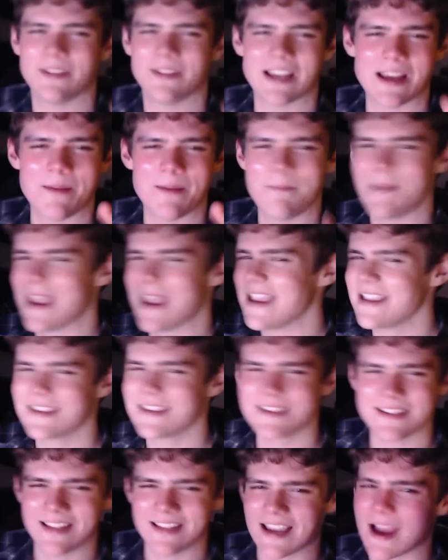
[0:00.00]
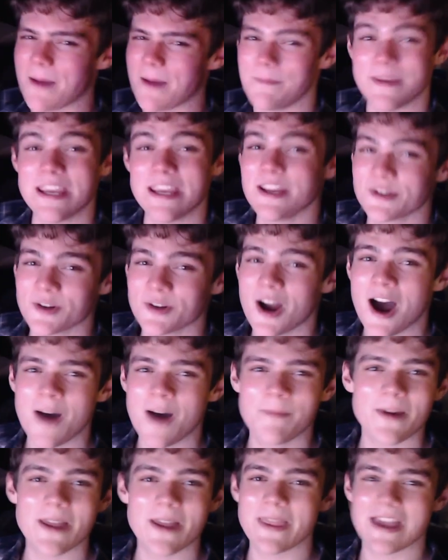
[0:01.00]
a bass, like a beat
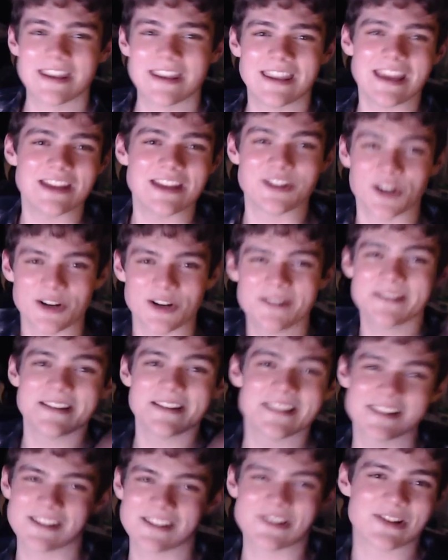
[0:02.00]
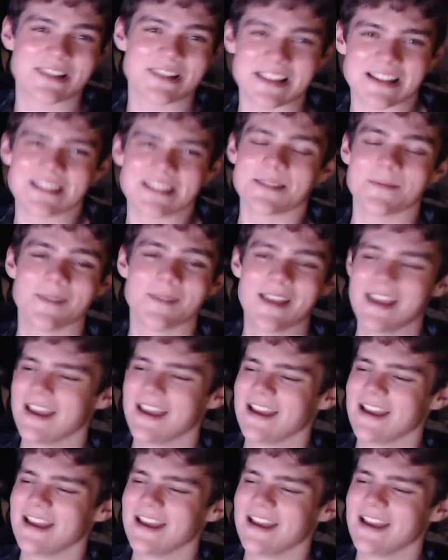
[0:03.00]
drop, and then it turns into just like some